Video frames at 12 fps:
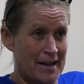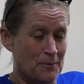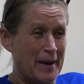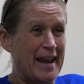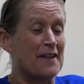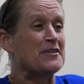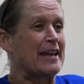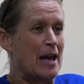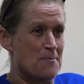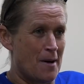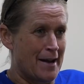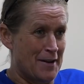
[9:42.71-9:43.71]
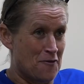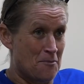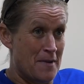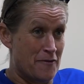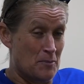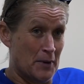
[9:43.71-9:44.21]
We have to get buy-in from
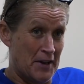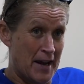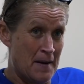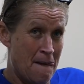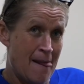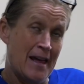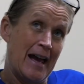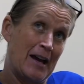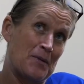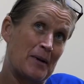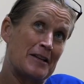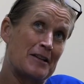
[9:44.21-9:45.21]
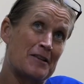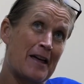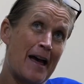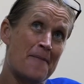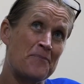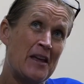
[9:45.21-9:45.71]
everybody. How do we do that?